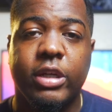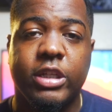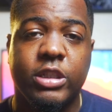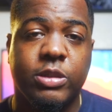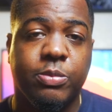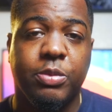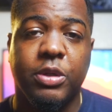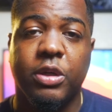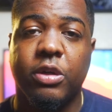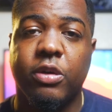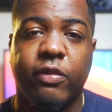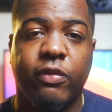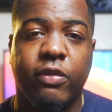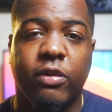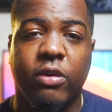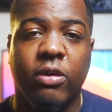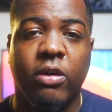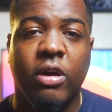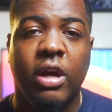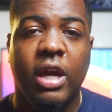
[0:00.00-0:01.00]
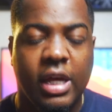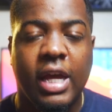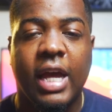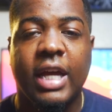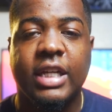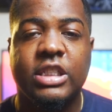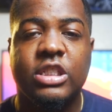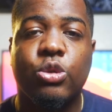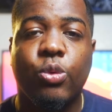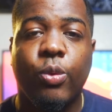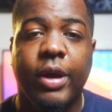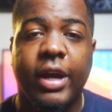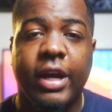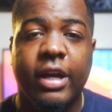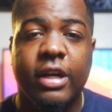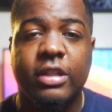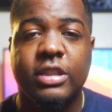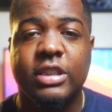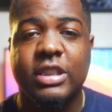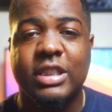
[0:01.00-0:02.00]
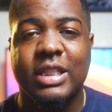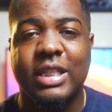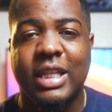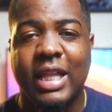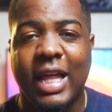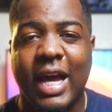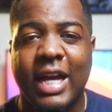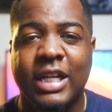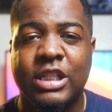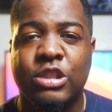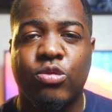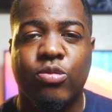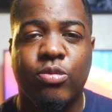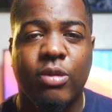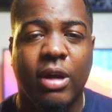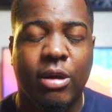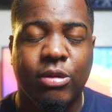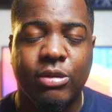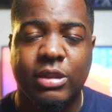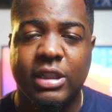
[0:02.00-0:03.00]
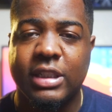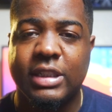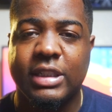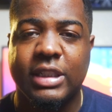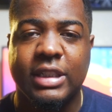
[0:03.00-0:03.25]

is beautiful. It has squared / rounded